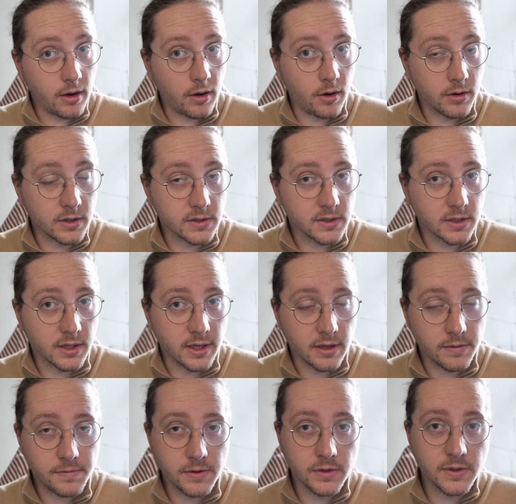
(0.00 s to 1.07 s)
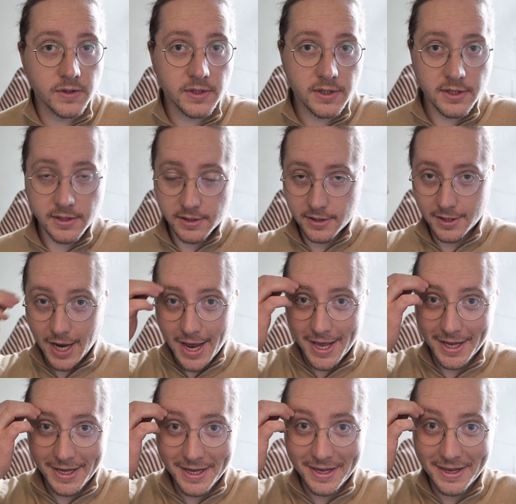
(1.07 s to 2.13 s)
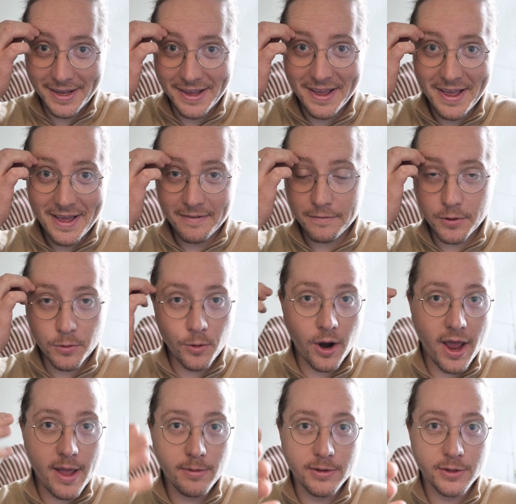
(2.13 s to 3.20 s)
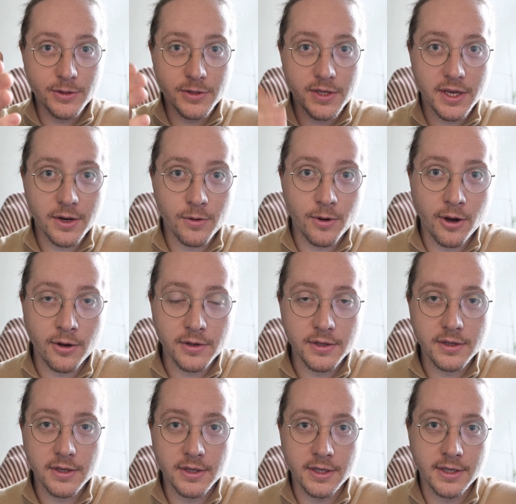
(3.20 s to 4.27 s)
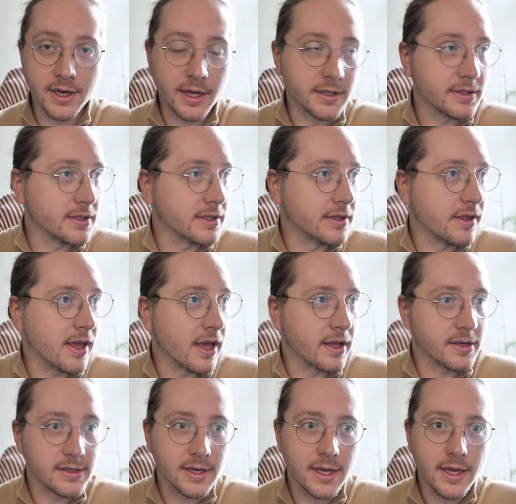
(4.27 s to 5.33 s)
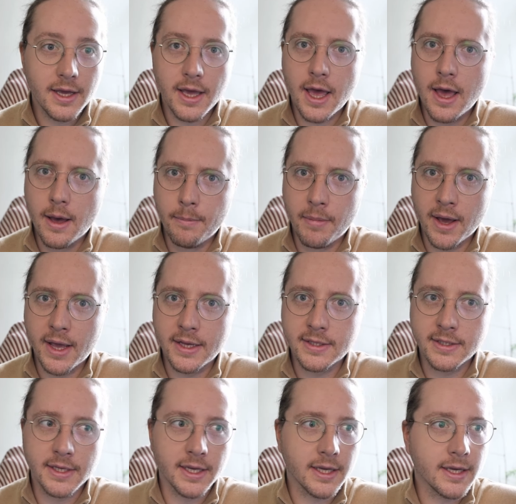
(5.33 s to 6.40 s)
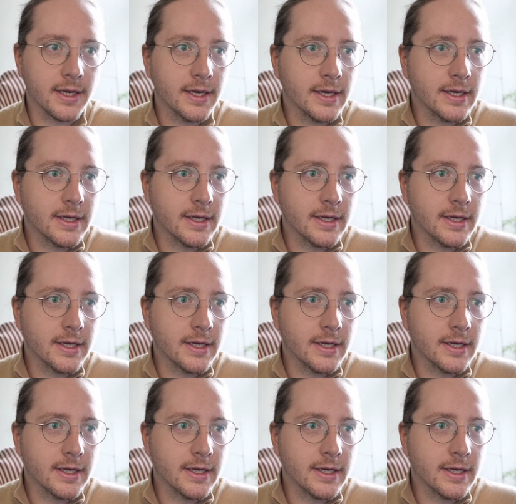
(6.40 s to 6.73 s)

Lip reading: Honestly, if you if you were able to stick around until the end, amazing.